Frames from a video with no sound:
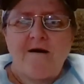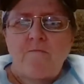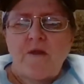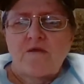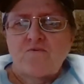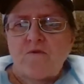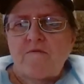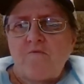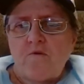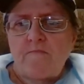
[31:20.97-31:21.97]
But at
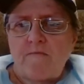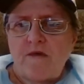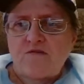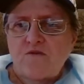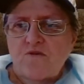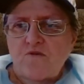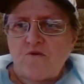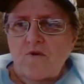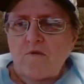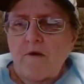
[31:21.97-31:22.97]
24, maybe that's a little
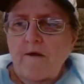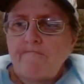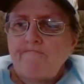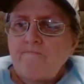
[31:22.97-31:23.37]
early, right?